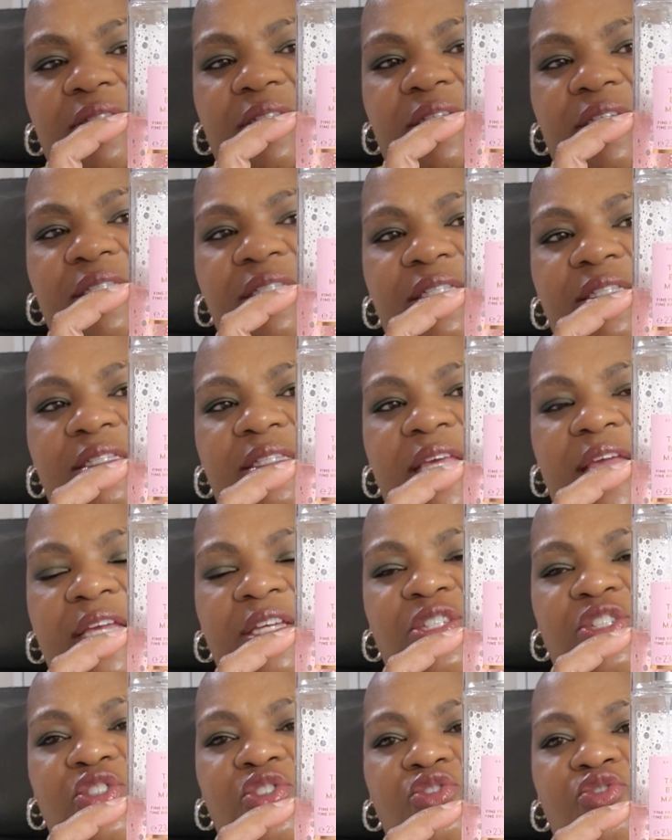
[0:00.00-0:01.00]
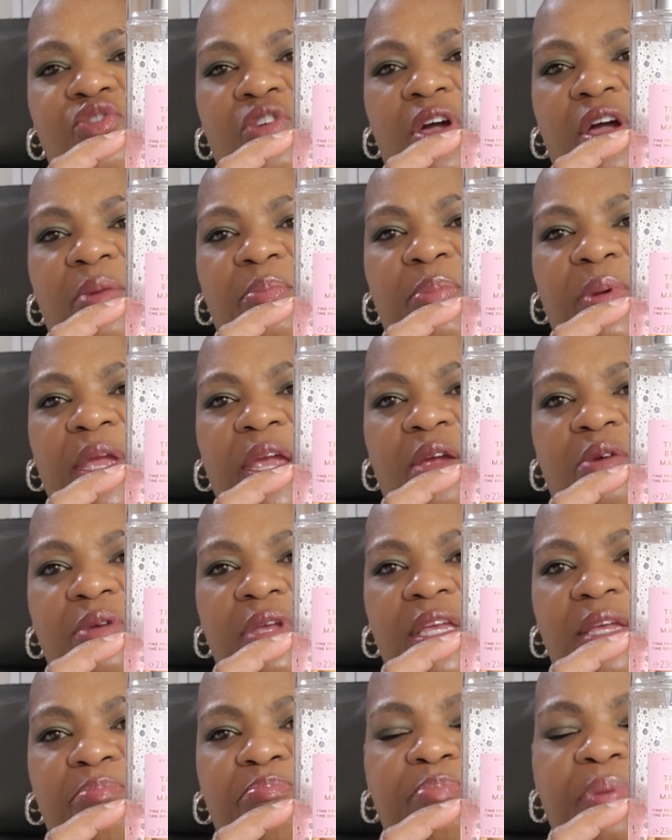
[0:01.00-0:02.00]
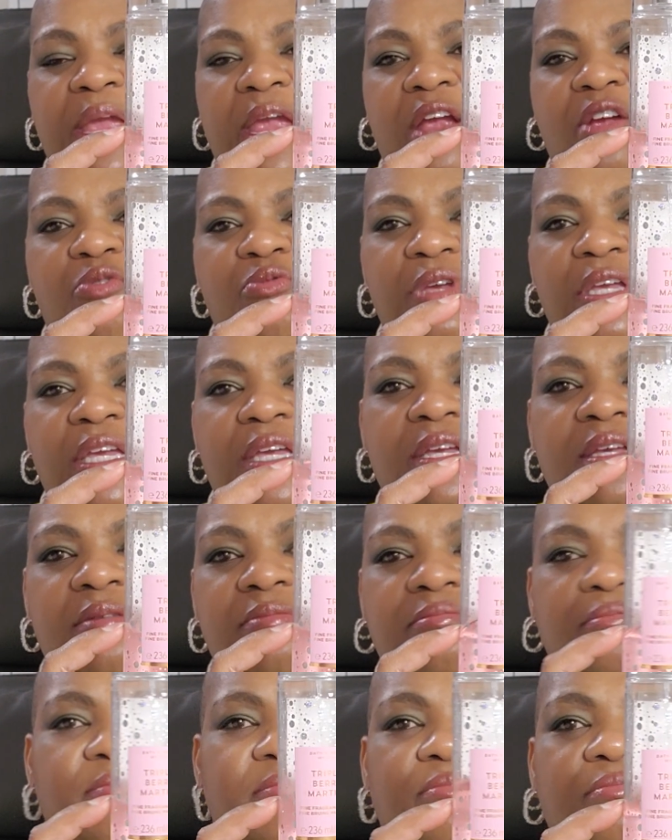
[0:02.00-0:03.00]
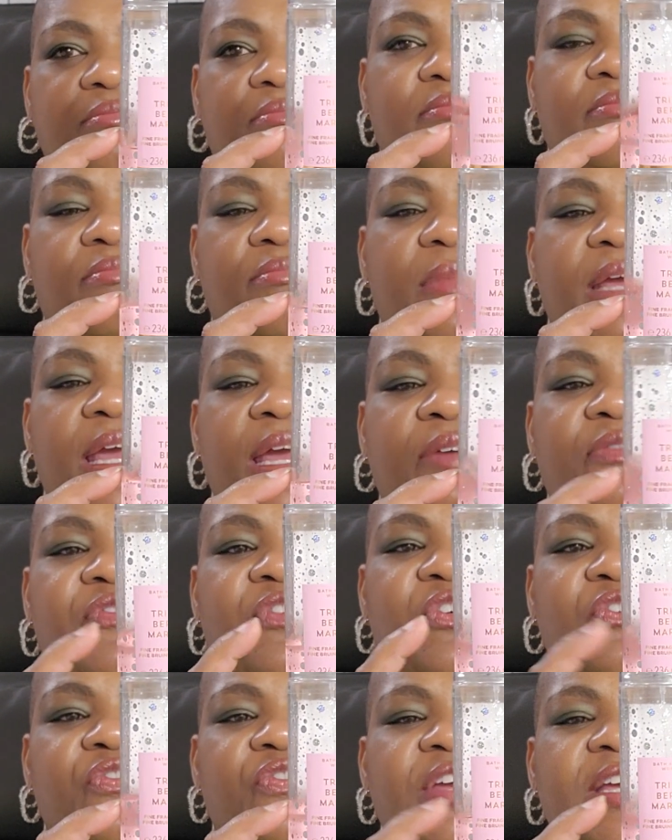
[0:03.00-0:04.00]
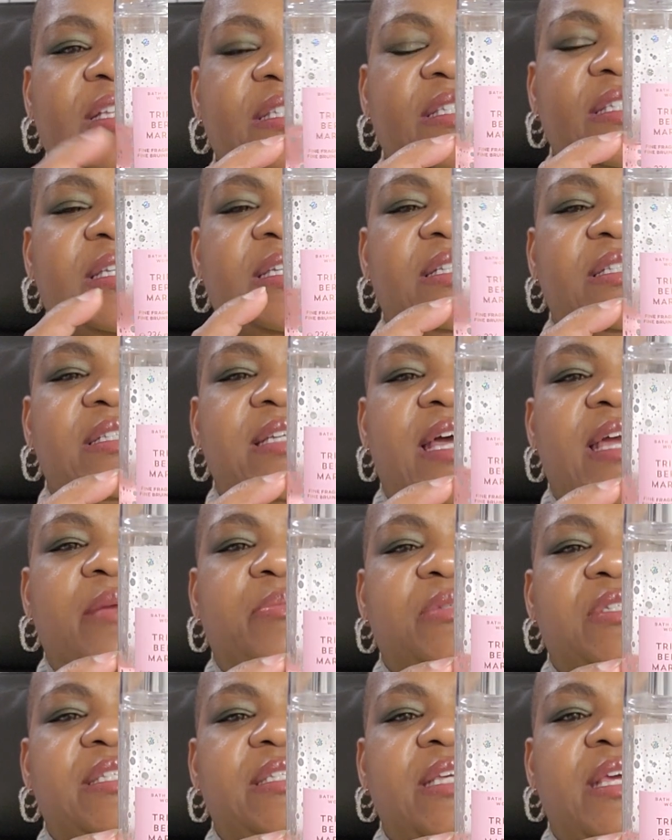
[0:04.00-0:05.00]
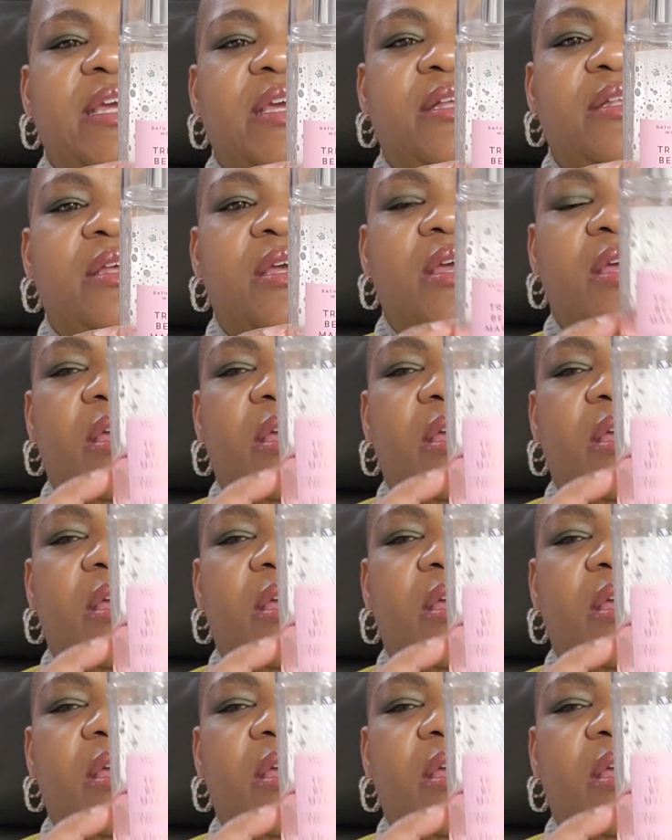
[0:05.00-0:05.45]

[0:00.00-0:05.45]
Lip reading: This is a strawberry berry effervescent type scent.